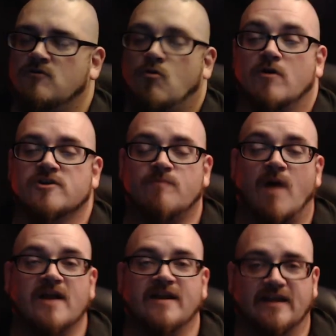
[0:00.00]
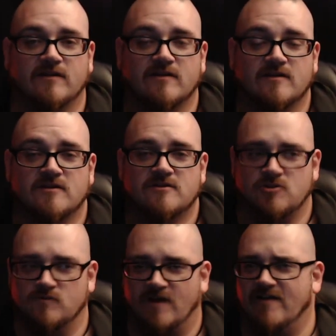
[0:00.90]
corresponding
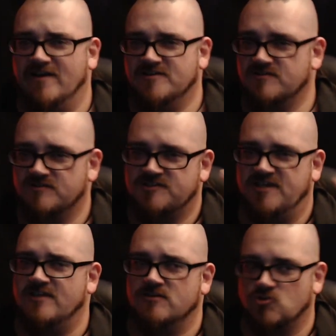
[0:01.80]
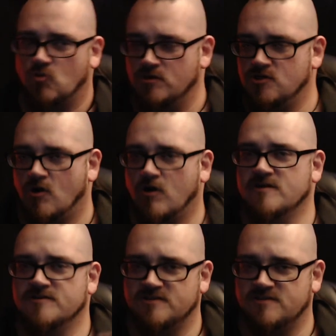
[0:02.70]
to various sins or
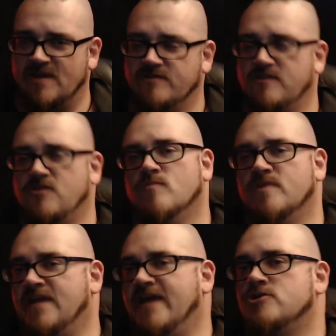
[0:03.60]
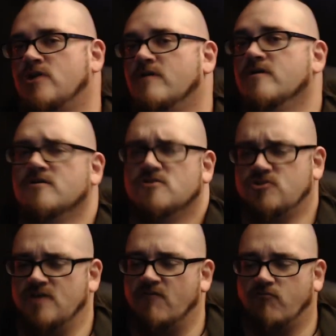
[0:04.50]
darknesses about the human nature.
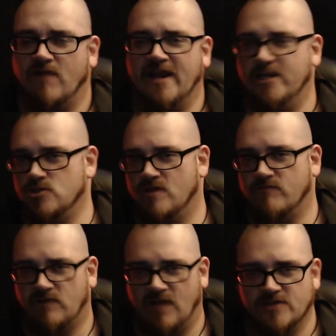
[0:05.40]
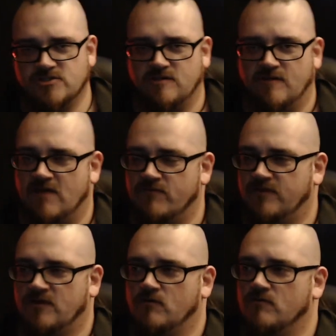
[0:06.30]
So you have rage, you have lust, you
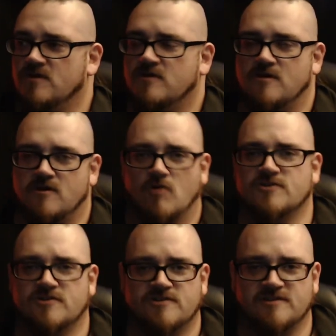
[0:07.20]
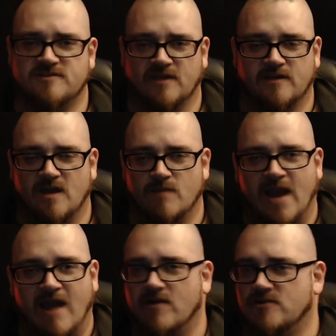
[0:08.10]
have, narcissistic
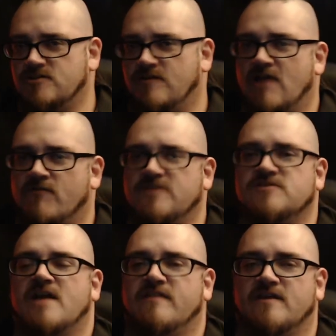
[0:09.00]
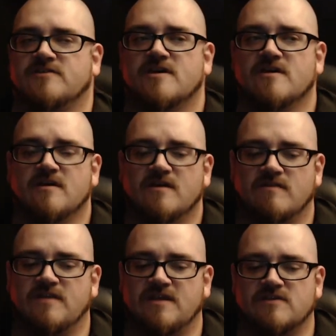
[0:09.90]
parents, you have these kind of things.
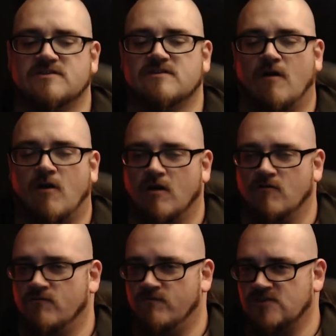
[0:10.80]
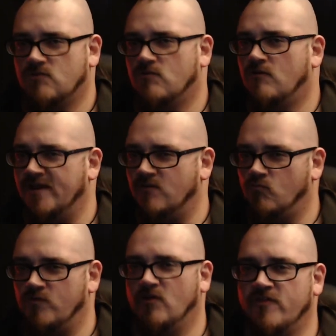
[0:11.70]
These are visceral
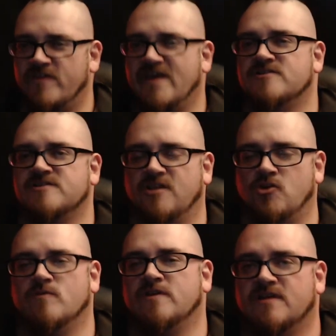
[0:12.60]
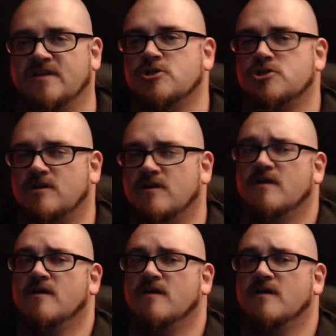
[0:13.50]
and real things in the human condition.